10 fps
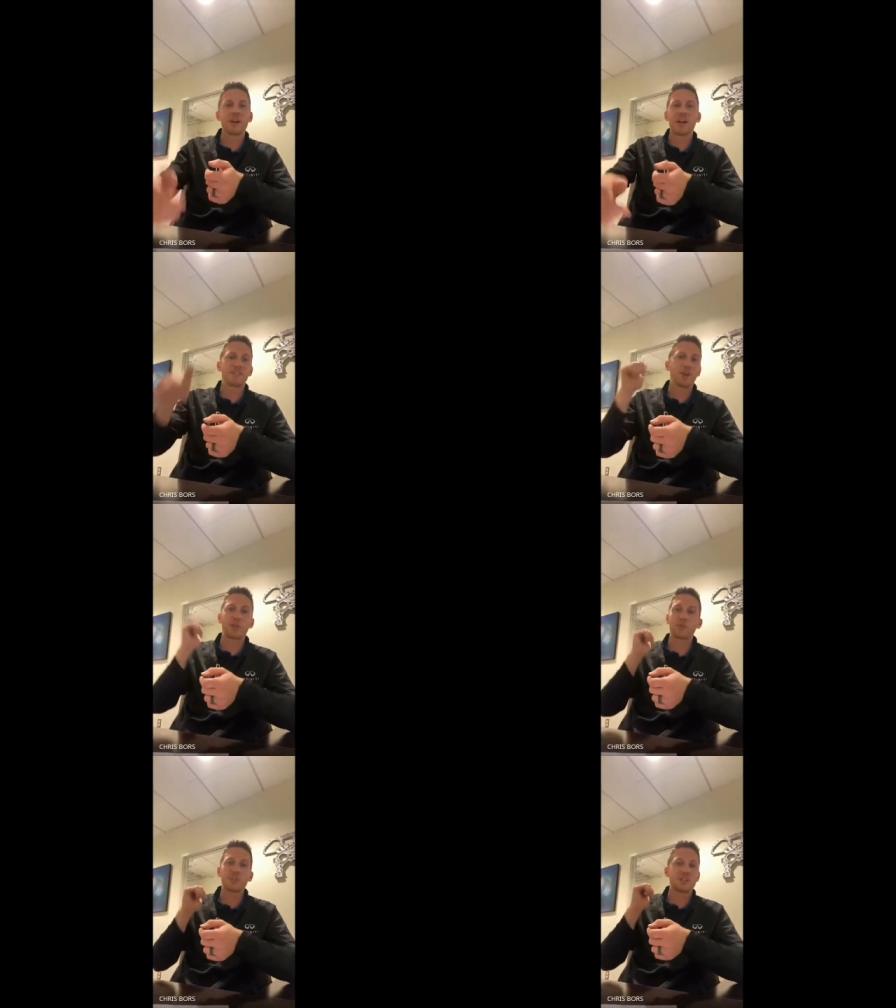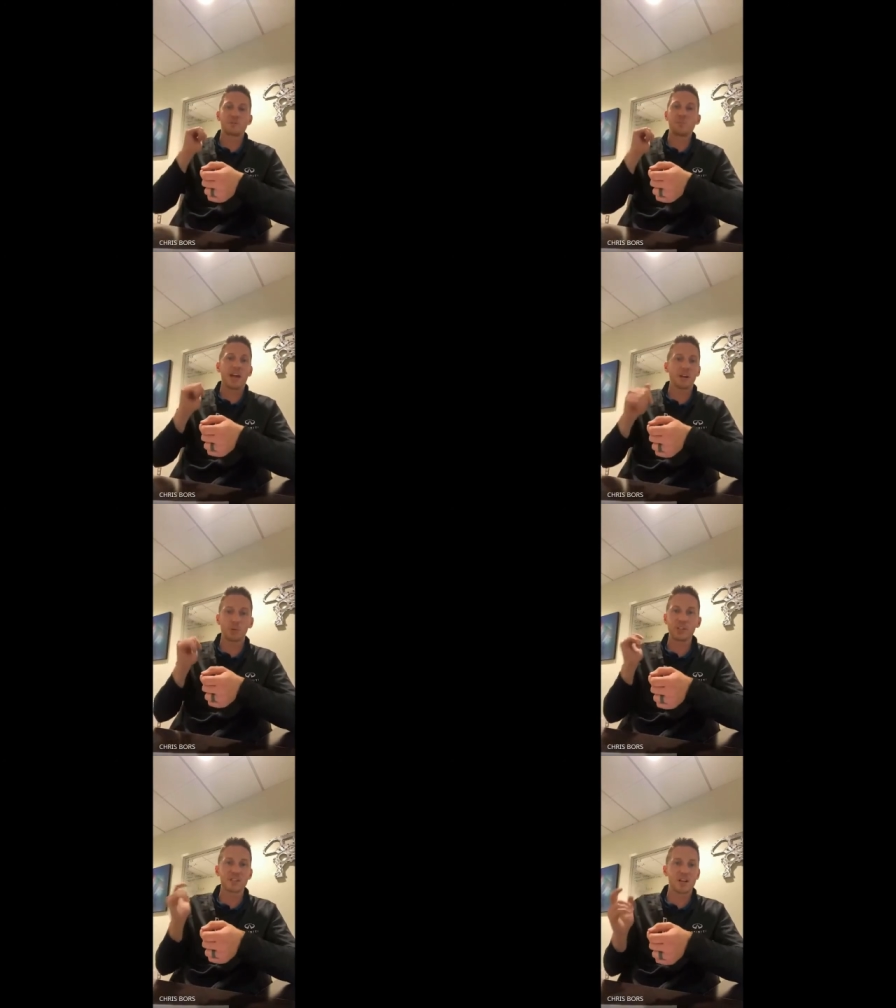I have to go 3 steps back and
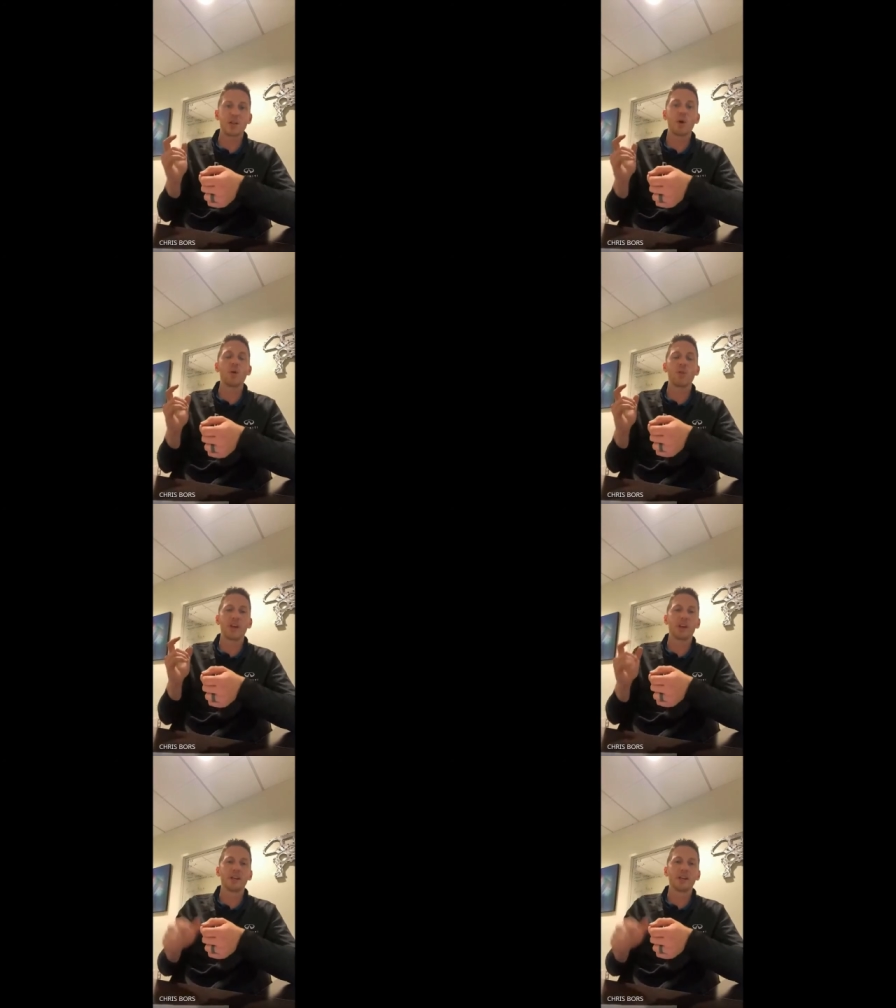redesign the whole thing.